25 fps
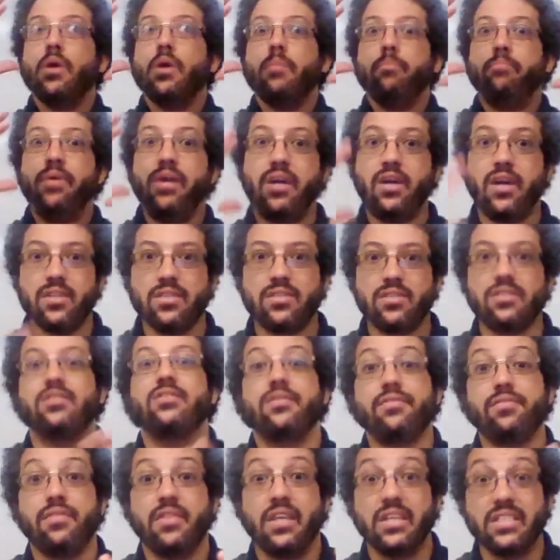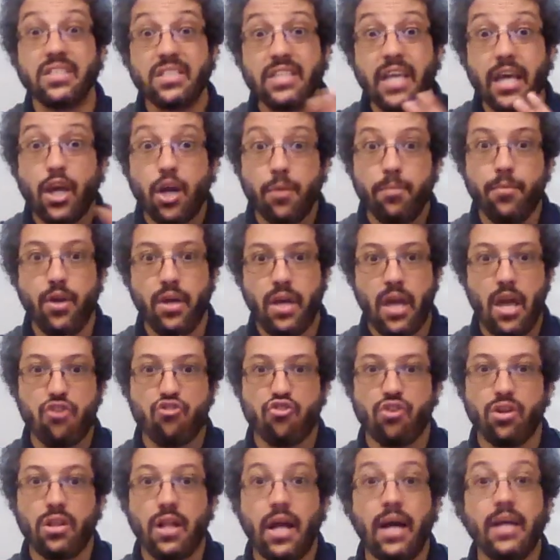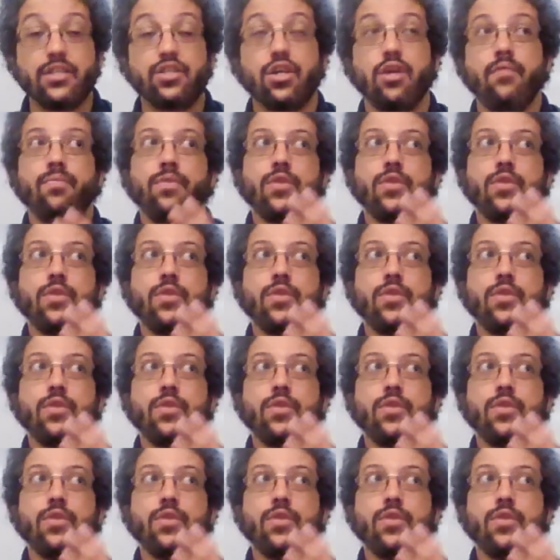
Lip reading: Because this is a communication class,